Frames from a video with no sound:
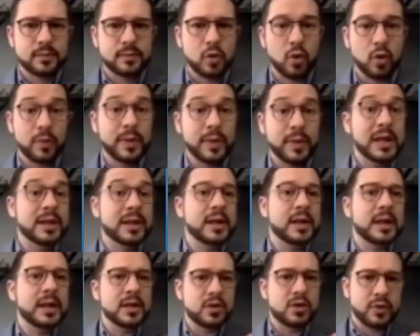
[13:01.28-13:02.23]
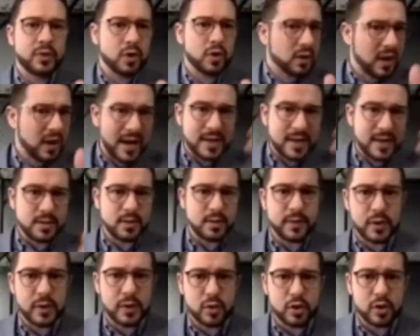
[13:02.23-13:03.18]
or meet the needs of your clients in
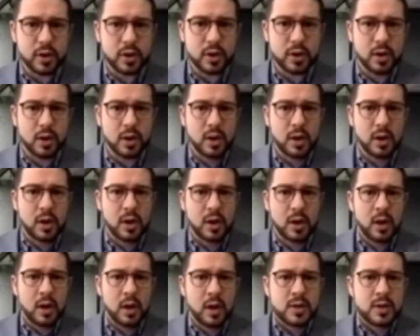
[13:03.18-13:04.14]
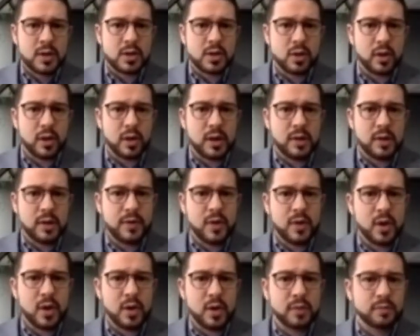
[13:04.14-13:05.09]
future. So if
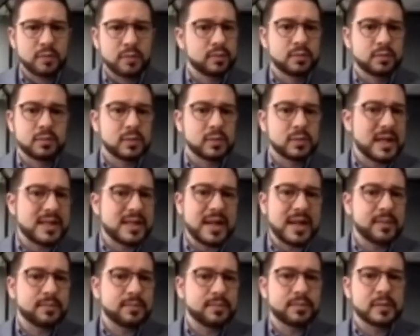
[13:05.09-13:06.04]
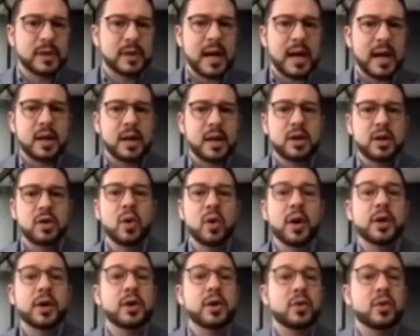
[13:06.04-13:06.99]
you are, let's say that you
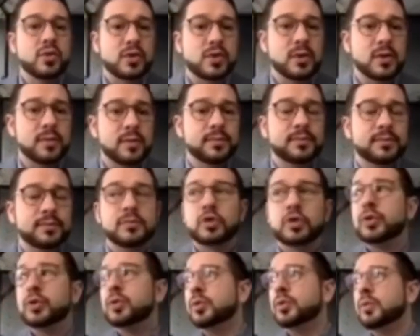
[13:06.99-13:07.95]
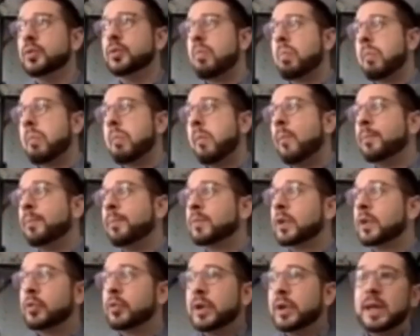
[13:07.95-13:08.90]
are used to
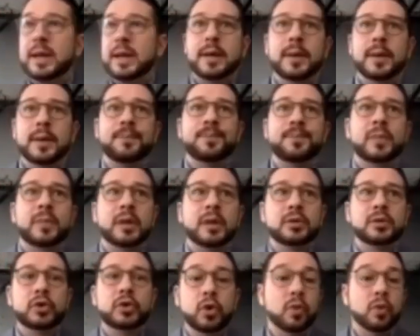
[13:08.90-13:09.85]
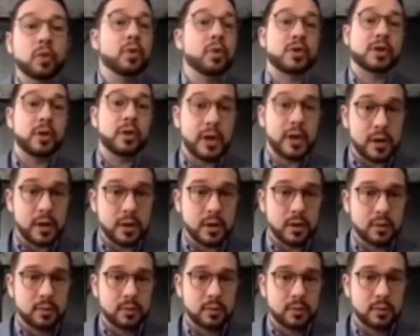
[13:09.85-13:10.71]
reading 2 books a year,